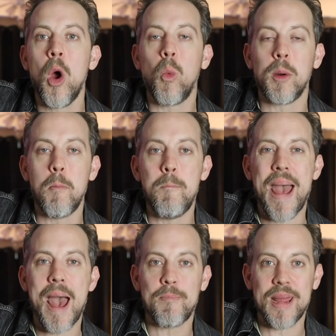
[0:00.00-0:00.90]
we're
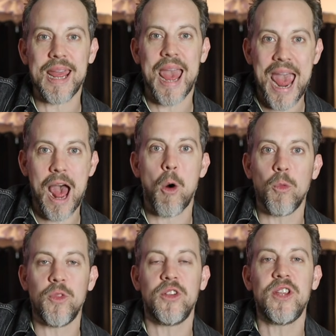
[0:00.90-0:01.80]
mapping
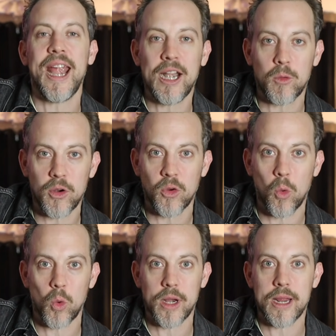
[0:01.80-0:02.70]
out the
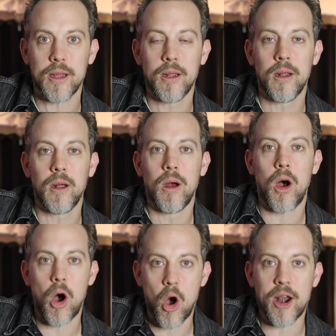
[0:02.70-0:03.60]
territory
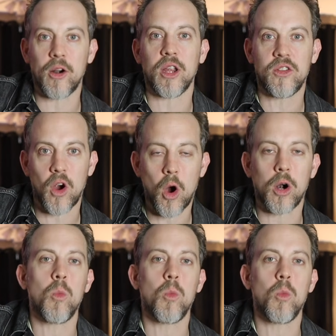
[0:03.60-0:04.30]
on our guitar.